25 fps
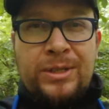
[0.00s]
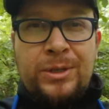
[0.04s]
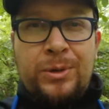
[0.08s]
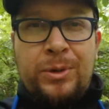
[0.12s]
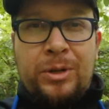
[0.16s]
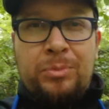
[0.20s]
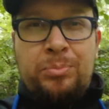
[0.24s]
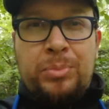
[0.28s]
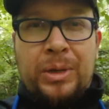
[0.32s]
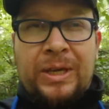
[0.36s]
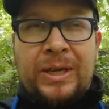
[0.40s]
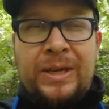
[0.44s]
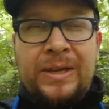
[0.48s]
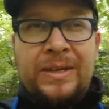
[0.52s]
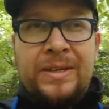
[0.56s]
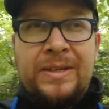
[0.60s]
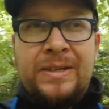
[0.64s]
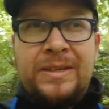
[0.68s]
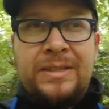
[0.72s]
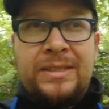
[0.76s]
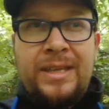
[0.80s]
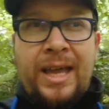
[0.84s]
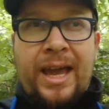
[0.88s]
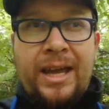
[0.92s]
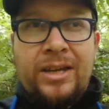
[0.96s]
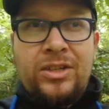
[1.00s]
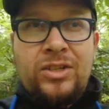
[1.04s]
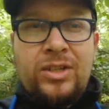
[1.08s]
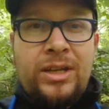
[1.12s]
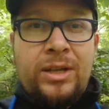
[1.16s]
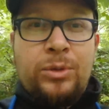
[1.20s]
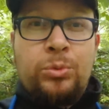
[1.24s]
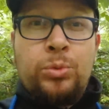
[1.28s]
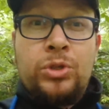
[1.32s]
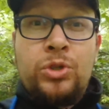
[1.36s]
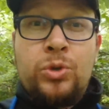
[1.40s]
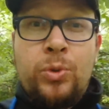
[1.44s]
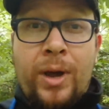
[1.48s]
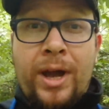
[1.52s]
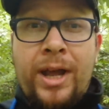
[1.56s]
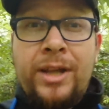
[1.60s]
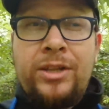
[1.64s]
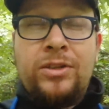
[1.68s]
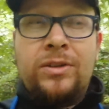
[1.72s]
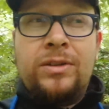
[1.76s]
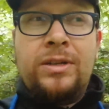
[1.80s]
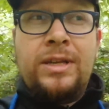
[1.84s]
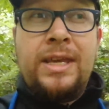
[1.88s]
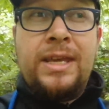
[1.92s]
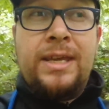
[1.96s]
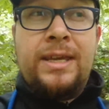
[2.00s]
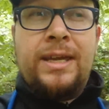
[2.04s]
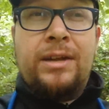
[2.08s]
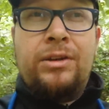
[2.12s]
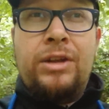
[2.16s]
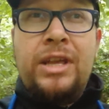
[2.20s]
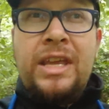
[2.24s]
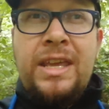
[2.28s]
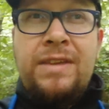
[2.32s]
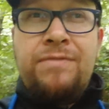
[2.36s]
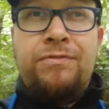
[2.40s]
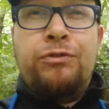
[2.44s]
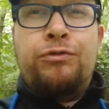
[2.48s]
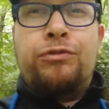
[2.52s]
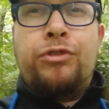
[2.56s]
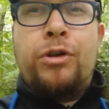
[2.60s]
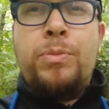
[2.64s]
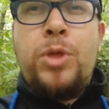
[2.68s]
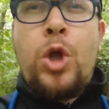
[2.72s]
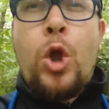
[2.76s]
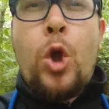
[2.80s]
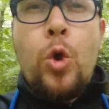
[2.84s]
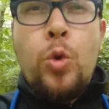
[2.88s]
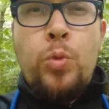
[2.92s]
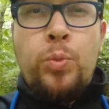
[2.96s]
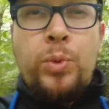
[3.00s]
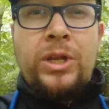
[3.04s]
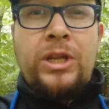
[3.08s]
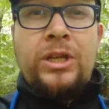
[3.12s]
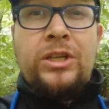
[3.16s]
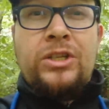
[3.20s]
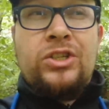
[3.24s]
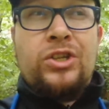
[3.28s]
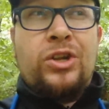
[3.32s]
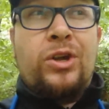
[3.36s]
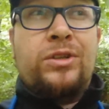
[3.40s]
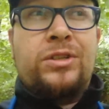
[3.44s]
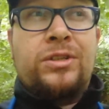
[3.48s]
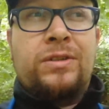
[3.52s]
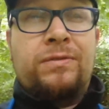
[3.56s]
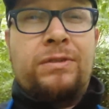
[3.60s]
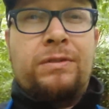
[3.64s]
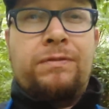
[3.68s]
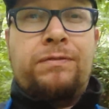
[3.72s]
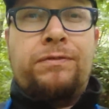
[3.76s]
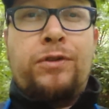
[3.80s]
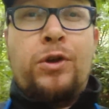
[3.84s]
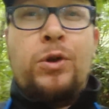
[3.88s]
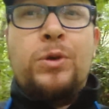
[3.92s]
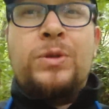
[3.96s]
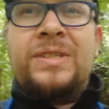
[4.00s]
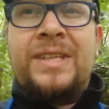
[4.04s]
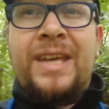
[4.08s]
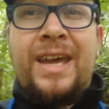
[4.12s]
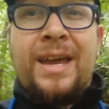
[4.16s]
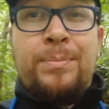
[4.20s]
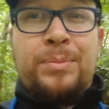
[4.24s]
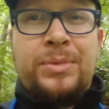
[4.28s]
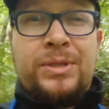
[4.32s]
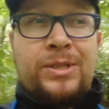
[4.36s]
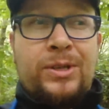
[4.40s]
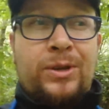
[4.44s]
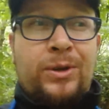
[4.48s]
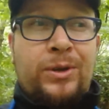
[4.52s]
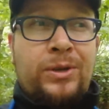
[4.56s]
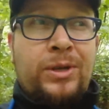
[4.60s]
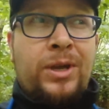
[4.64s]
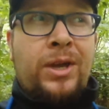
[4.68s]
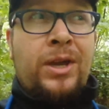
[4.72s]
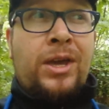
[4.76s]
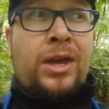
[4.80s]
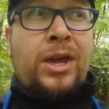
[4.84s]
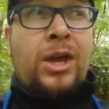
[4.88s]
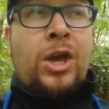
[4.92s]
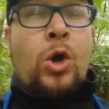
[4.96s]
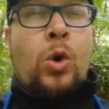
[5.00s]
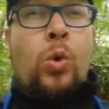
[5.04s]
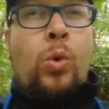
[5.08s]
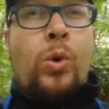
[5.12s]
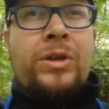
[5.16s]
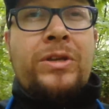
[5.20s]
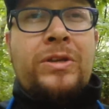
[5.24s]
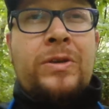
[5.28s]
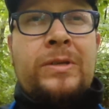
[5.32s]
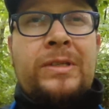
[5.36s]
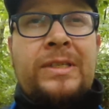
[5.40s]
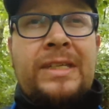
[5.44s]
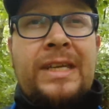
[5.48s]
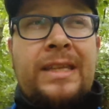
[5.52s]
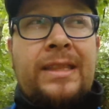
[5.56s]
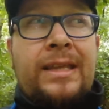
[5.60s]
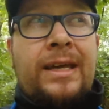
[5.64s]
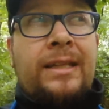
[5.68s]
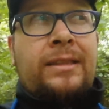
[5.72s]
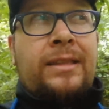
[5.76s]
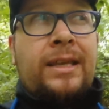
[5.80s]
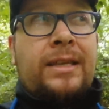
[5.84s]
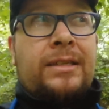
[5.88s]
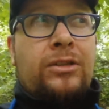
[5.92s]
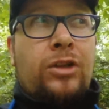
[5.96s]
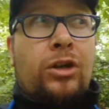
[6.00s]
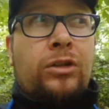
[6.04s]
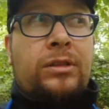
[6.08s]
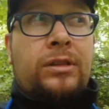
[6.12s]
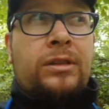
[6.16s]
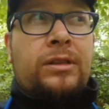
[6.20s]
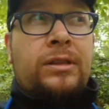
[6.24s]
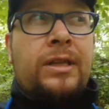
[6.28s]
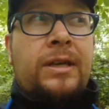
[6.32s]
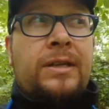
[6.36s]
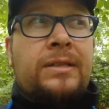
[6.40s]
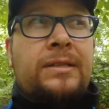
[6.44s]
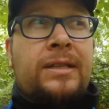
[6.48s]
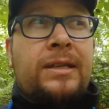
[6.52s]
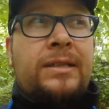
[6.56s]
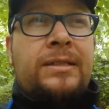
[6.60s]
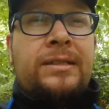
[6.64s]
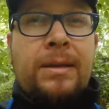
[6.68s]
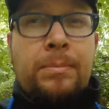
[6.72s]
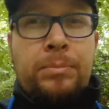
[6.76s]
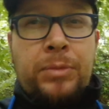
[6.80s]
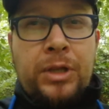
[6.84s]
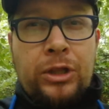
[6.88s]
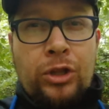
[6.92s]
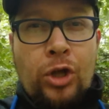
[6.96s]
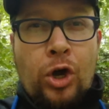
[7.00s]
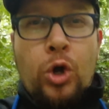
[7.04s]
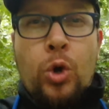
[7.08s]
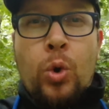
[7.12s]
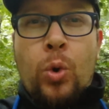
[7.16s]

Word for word: to it, because actually it was quite unique, and even from the opening shots of the first episode, what you see that there's something not